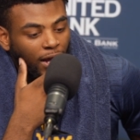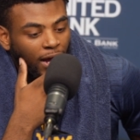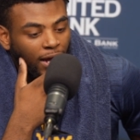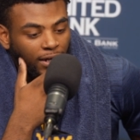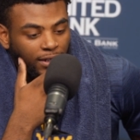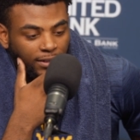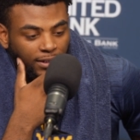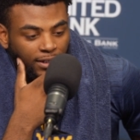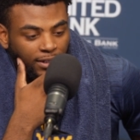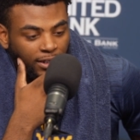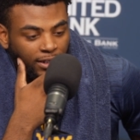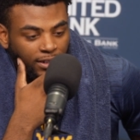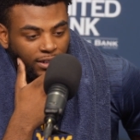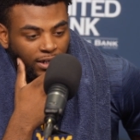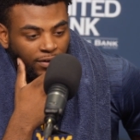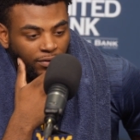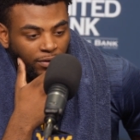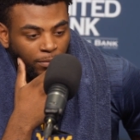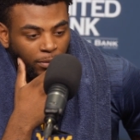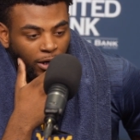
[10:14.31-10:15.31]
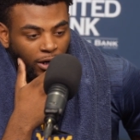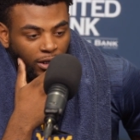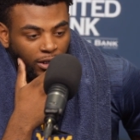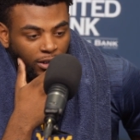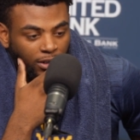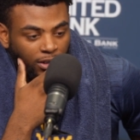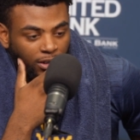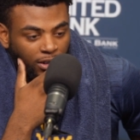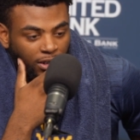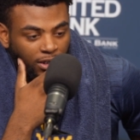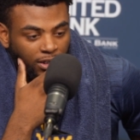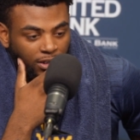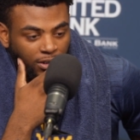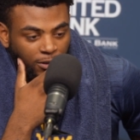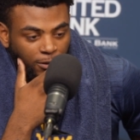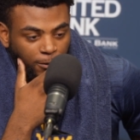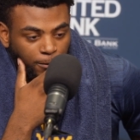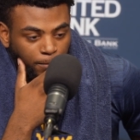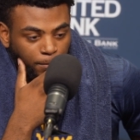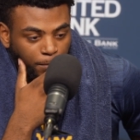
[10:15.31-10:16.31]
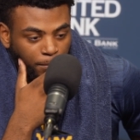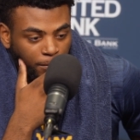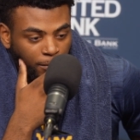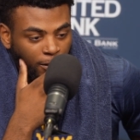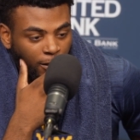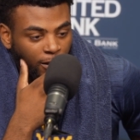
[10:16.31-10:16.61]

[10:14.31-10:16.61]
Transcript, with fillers: Honestly, I think it's everybody because um,